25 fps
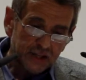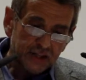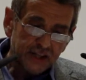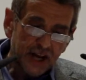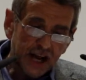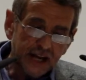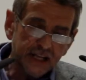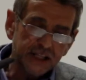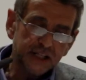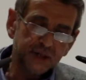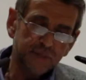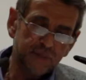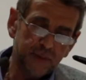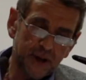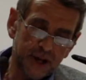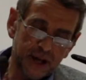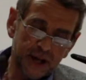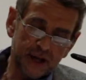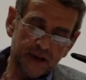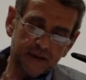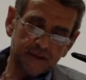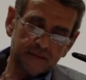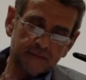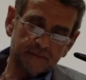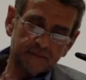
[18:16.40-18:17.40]

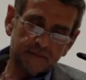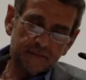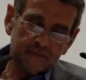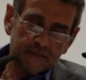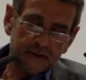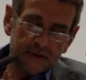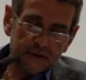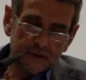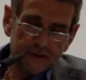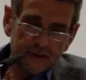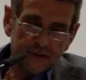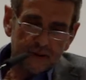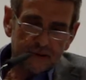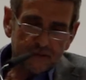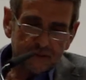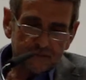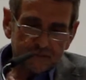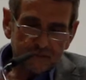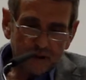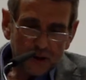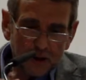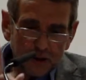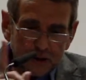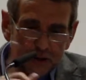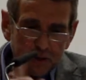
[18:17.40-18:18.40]
Shakespeare,
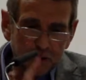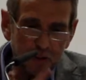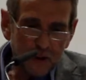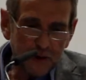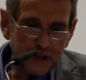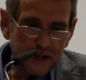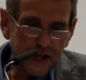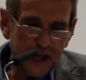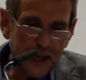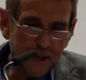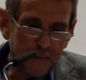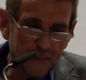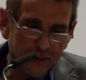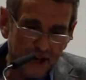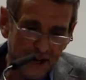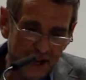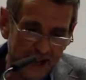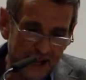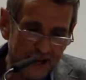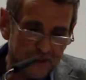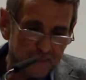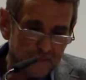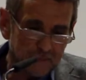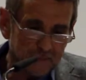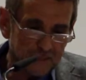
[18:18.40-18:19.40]
I'm not going to quote him
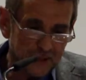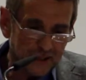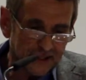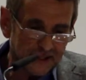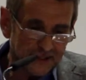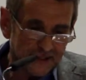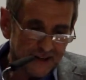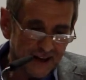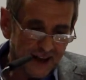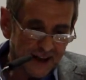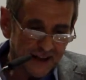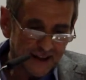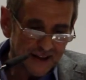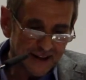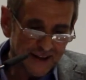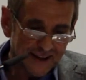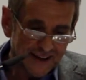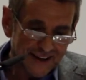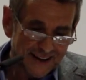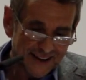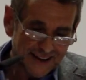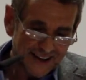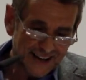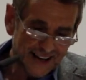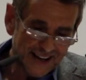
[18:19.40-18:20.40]
again, but
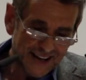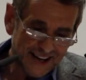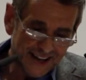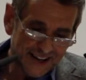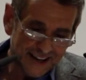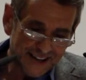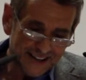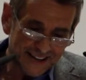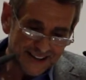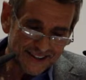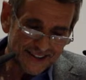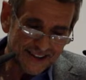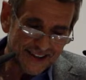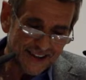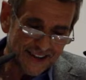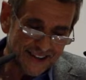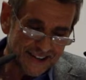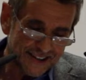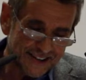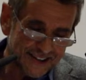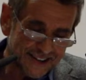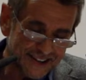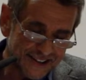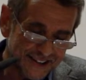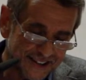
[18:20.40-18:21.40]

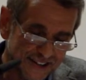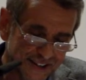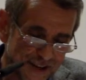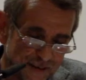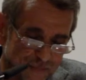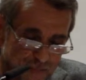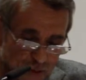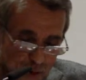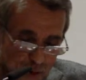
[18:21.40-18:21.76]
occurs